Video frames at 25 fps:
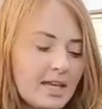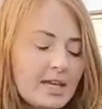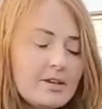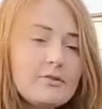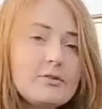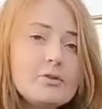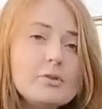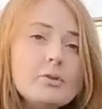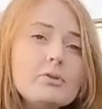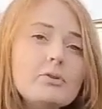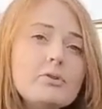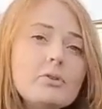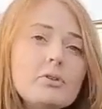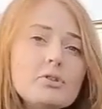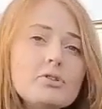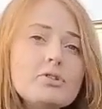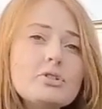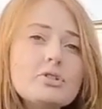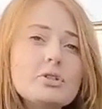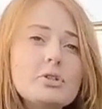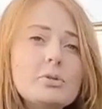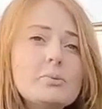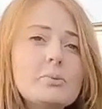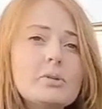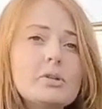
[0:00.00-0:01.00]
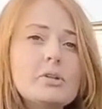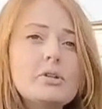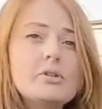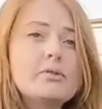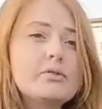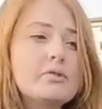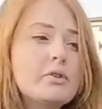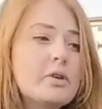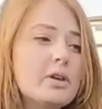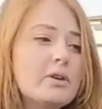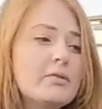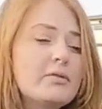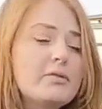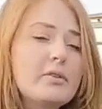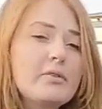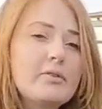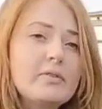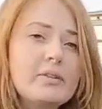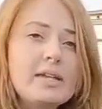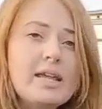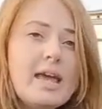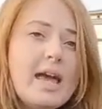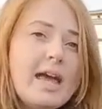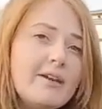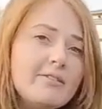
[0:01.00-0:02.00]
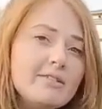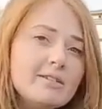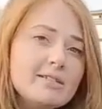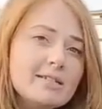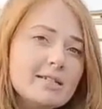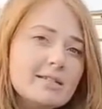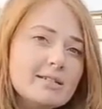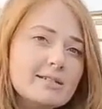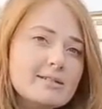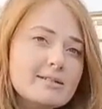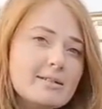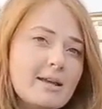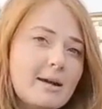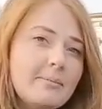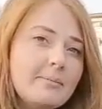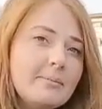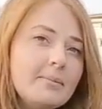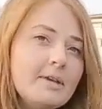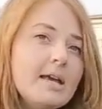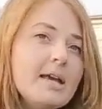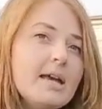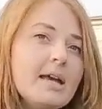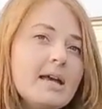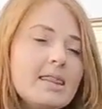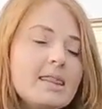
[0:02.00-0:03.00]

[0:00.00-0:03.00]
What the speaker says: If you're not sure what you've got, if you've inherited some,